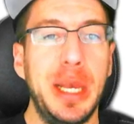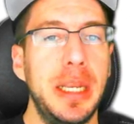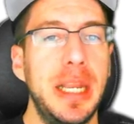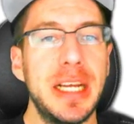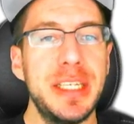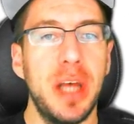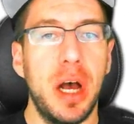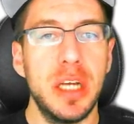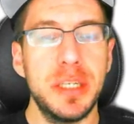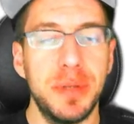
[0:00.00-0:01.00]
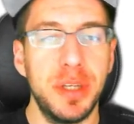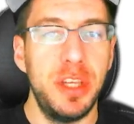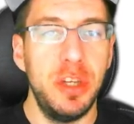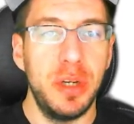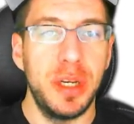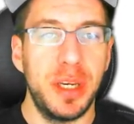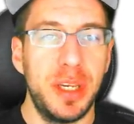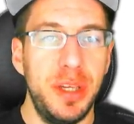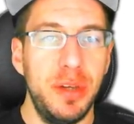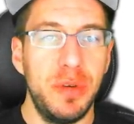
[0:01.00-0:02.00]
Next, the hospital
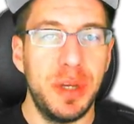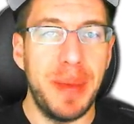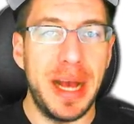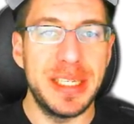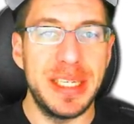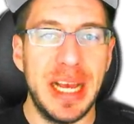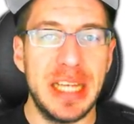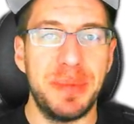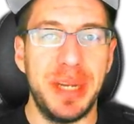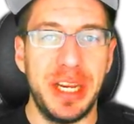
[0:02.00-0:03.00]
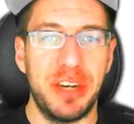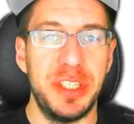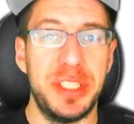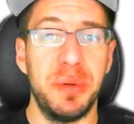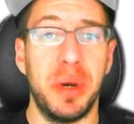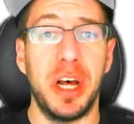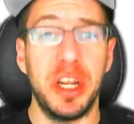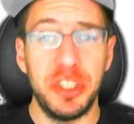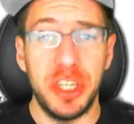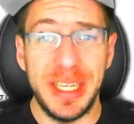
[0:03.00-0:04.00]
queue capacity has been increased to
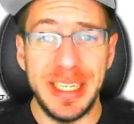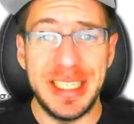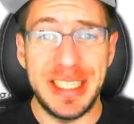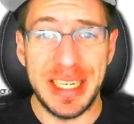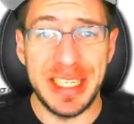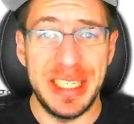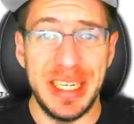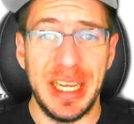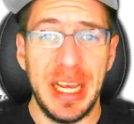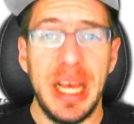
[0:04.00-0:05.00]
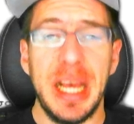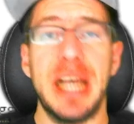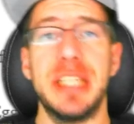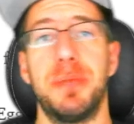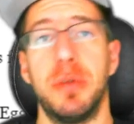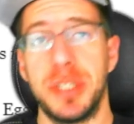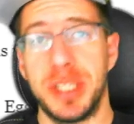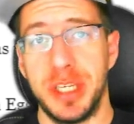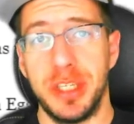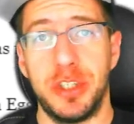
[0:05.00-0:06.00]
160 as opposed
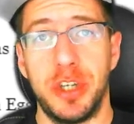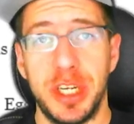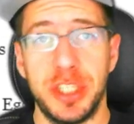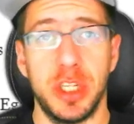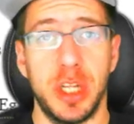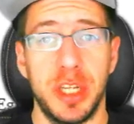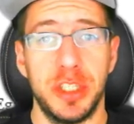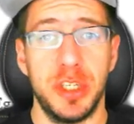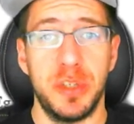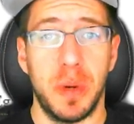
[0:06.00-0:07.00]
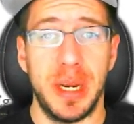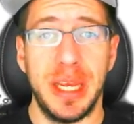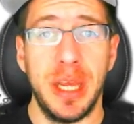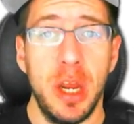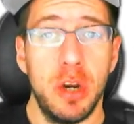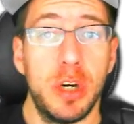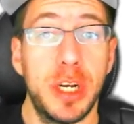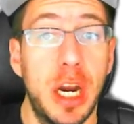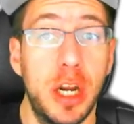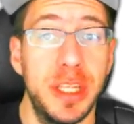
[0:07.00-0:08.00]
to the traditional 120,
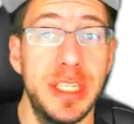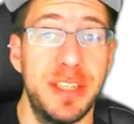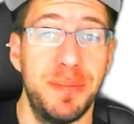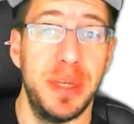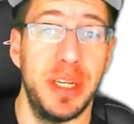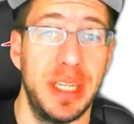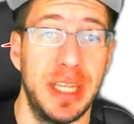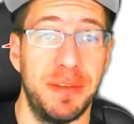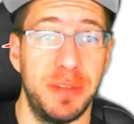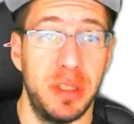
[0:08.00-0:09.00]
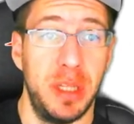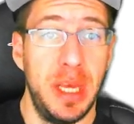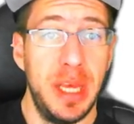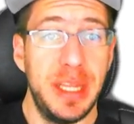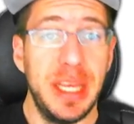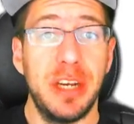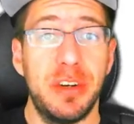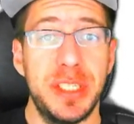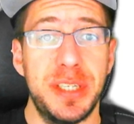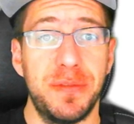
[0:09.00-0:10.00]
regardless of building level. The
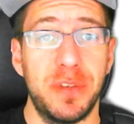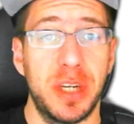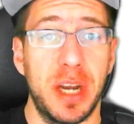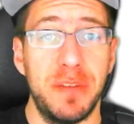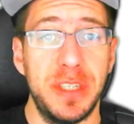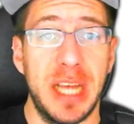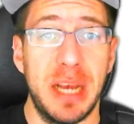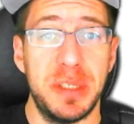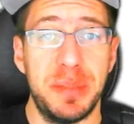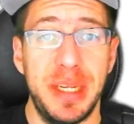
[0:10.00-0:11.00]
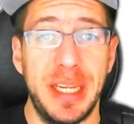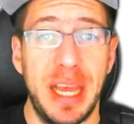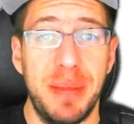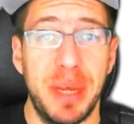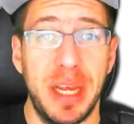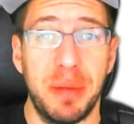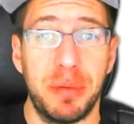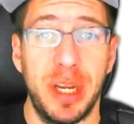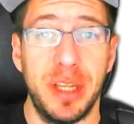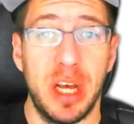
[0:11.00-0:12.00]
increase of recovery time speed gained by
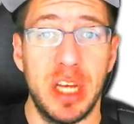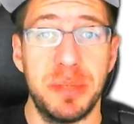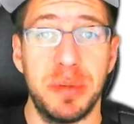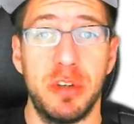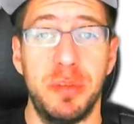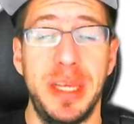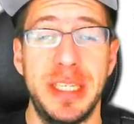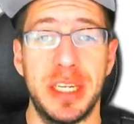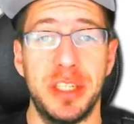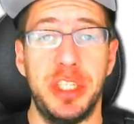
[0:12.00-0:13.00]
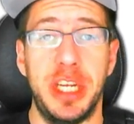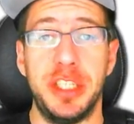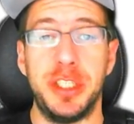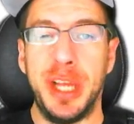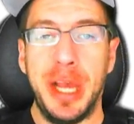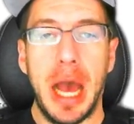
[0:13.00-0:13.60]
upgrading the hospital remains unchanged.